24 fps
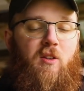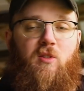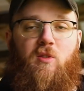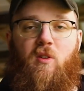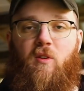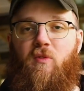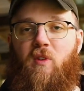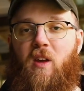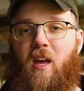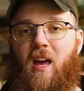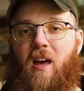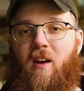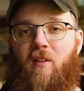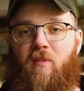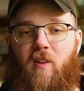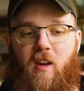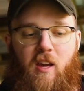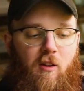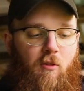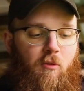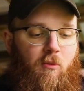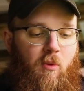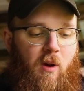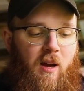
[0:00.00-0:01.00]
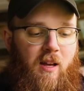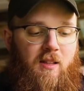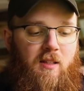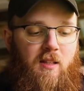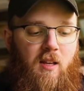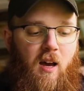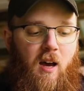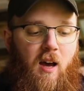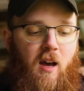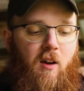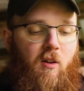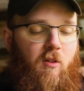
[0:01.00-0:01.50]
So if you have a red
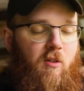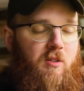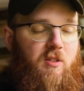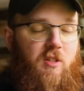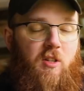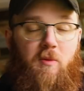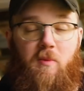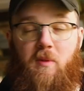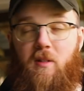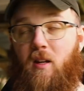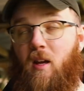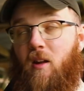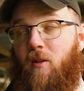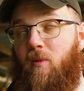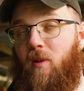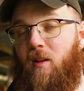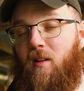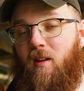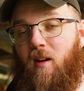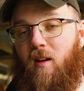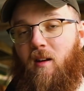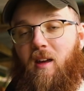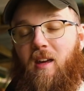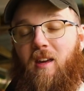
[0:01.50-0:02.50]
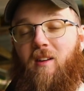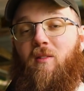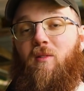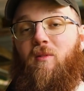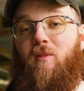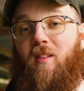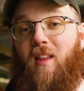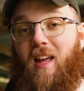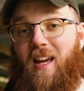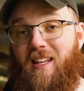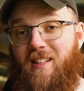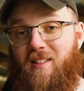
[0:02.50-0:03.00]
dot, or excuse me, not a red dot, a
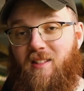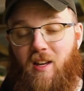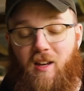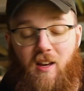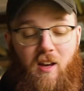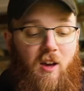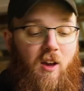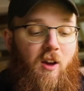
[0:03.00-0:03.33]
light